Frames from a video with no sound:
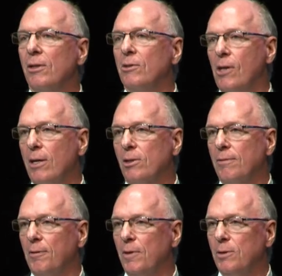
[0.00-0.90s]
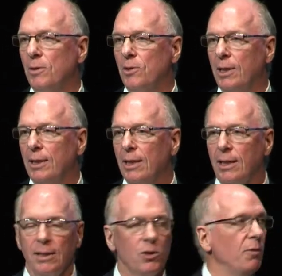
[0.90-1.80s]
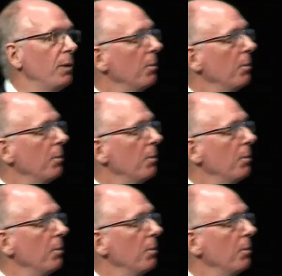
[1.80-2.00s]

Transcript: to loss of efficiency. So if we